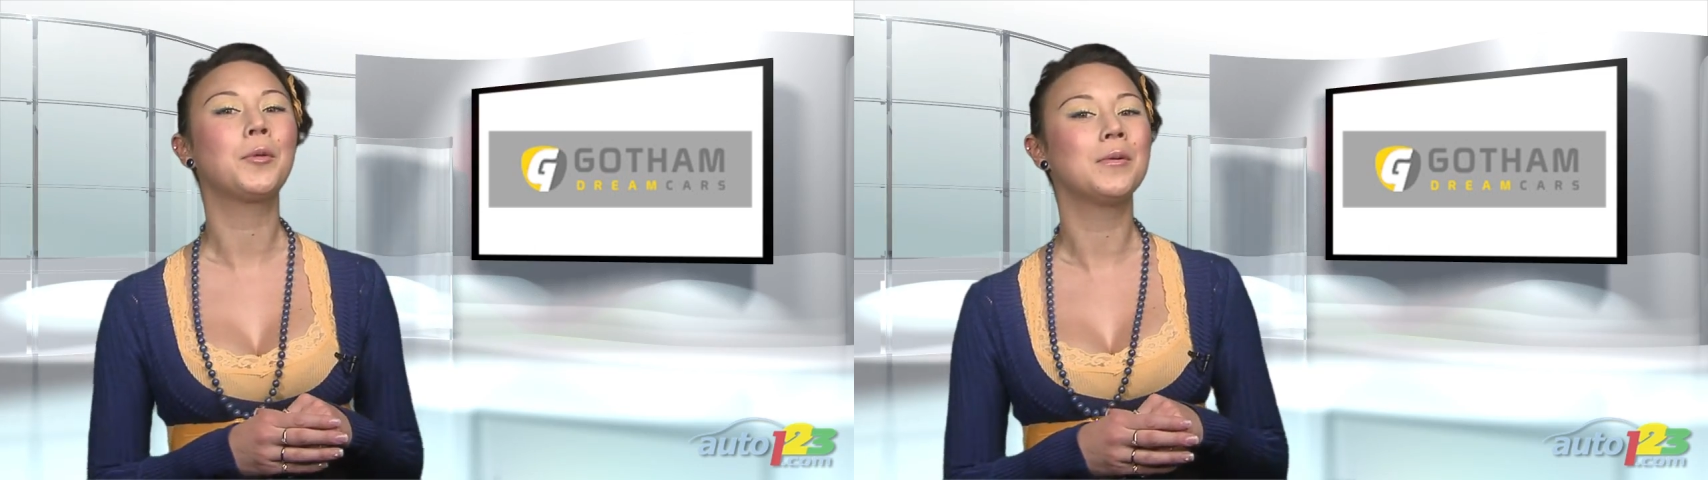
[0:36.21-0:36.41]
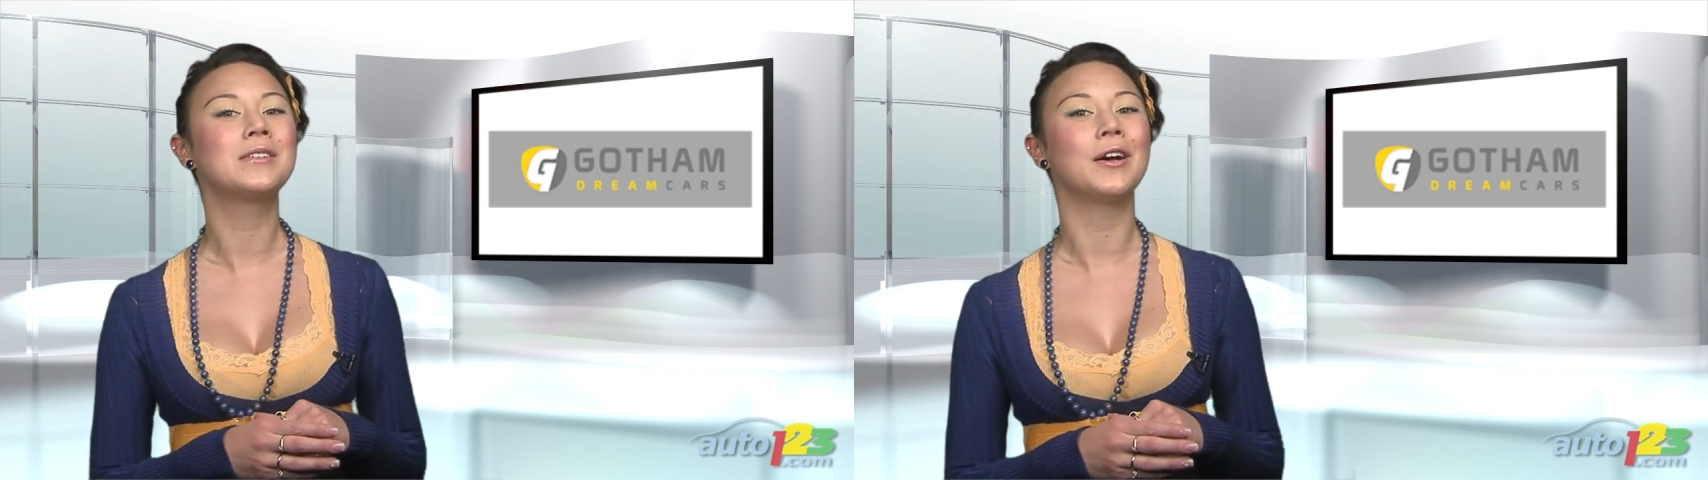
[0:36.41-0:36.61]

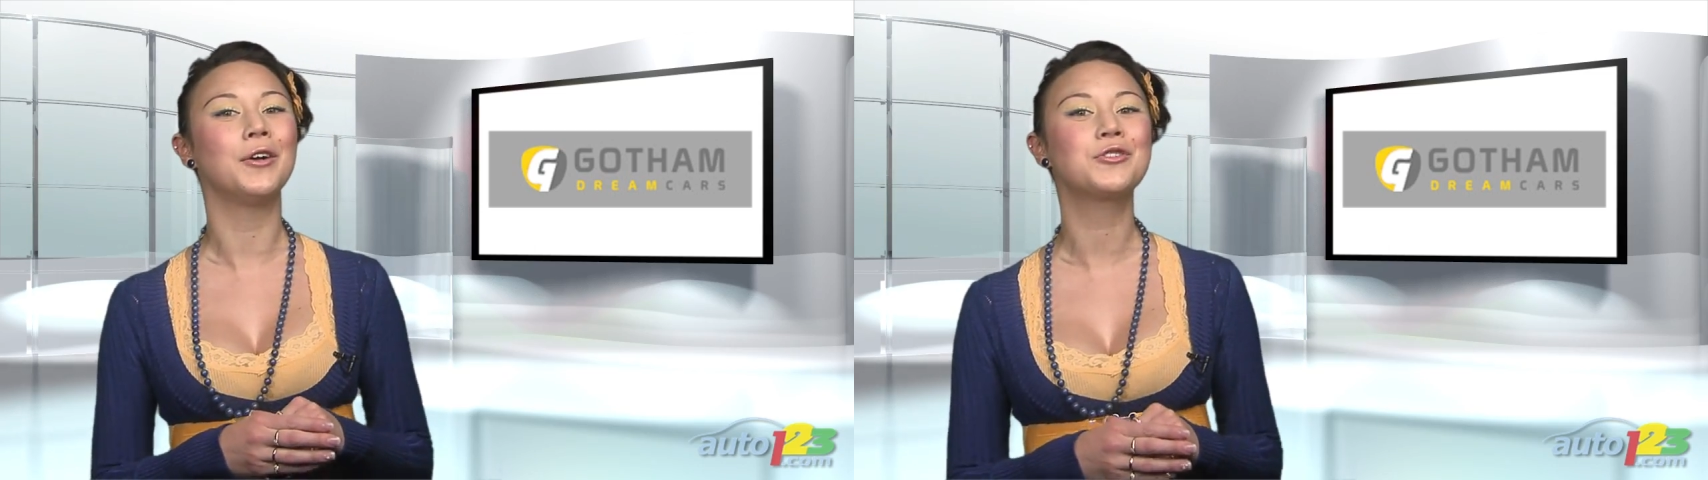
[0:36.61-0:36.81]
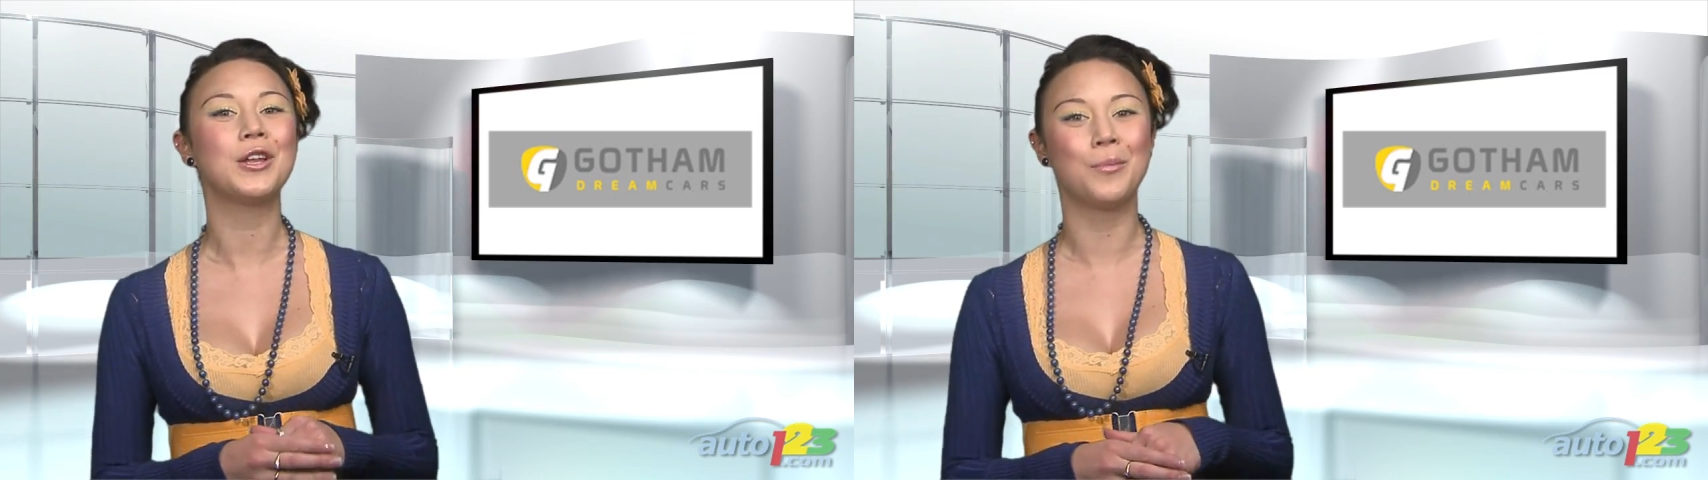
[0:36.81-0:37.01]
you
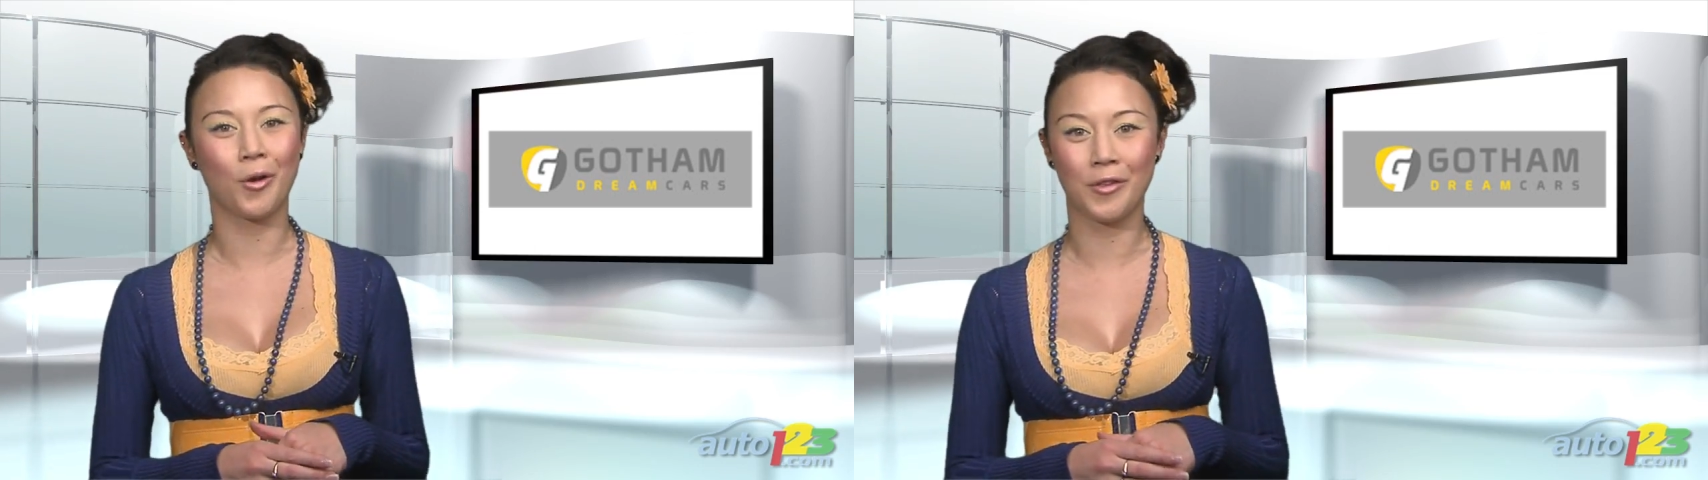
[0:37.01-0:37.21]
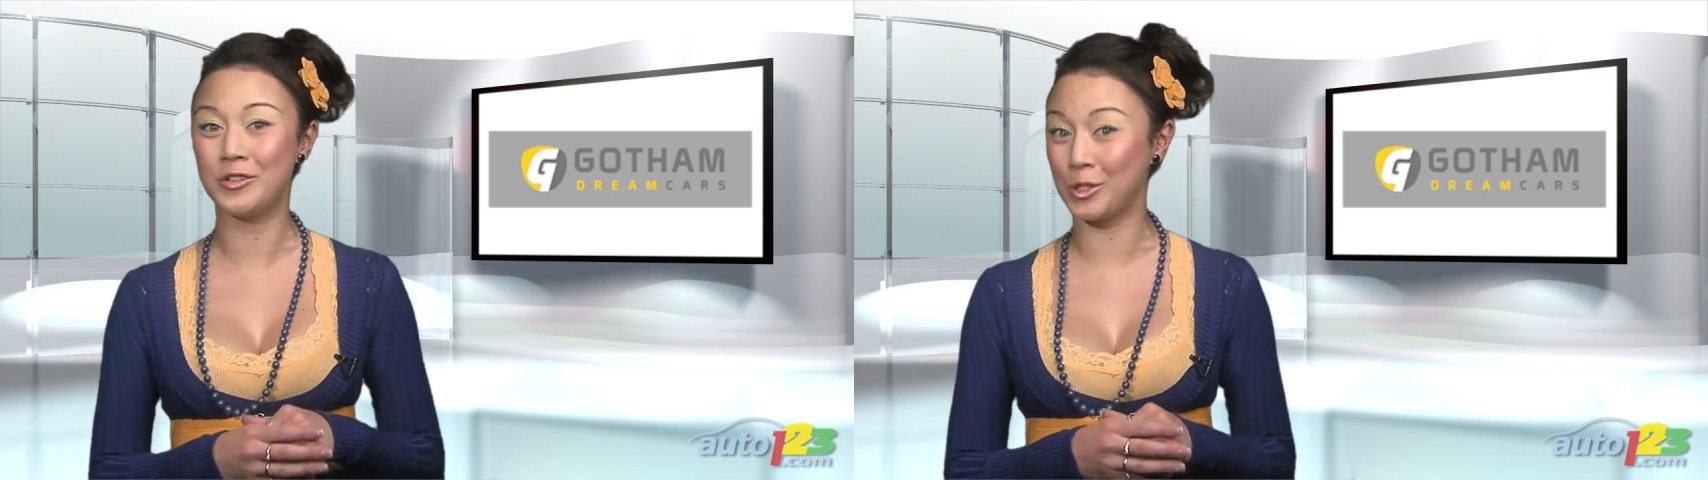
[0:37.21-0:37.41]
indulge in more
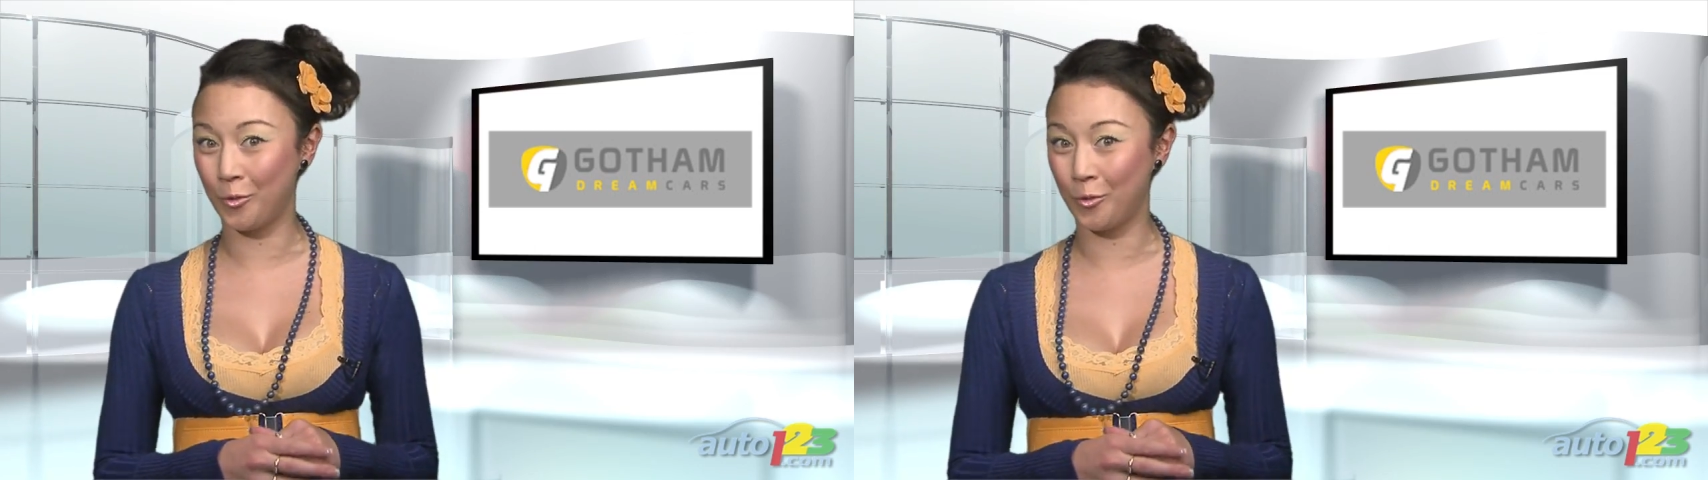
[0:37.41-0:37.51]
than just